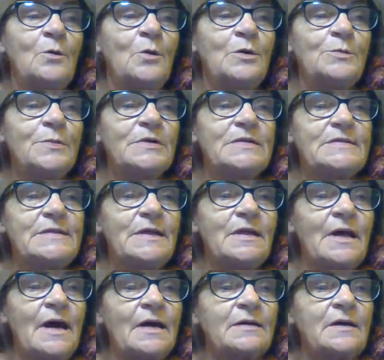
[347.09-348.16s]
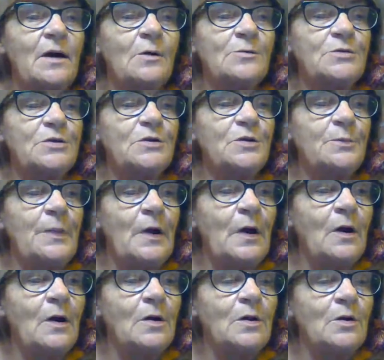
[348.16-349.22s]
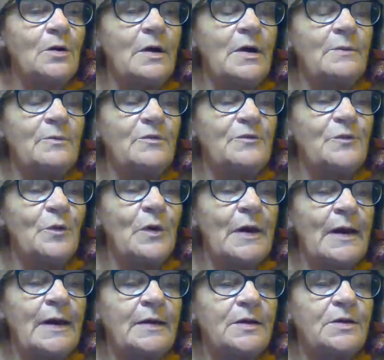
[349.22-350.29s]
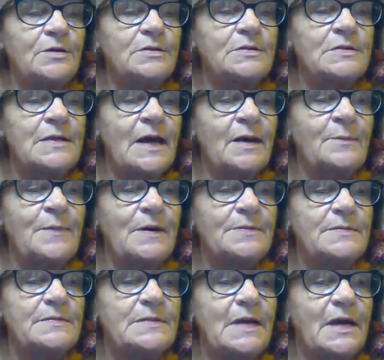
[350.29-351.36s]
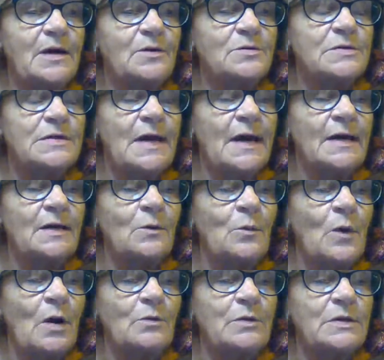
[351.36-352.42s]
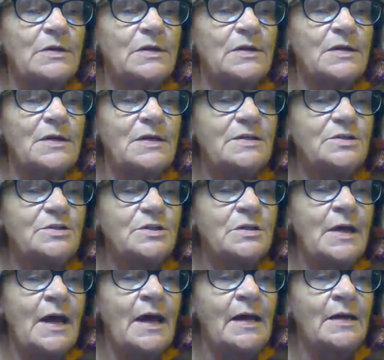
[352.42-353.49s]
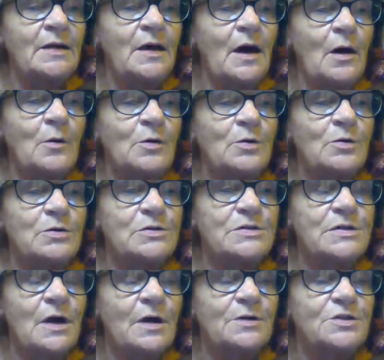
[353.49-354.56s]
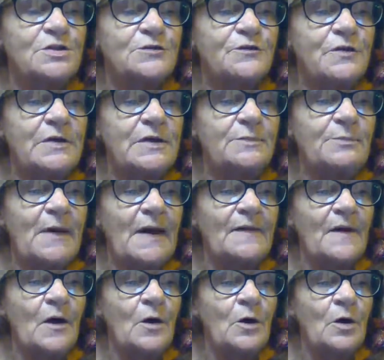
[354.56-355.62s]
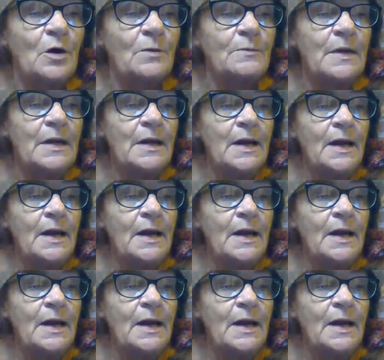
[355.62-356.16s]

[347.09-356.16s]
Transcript: When Priscilla had gone to the parlor and before Anne could escape upstairs, Diana walked into the kitchen. Anne caught her astonished friend by the arm.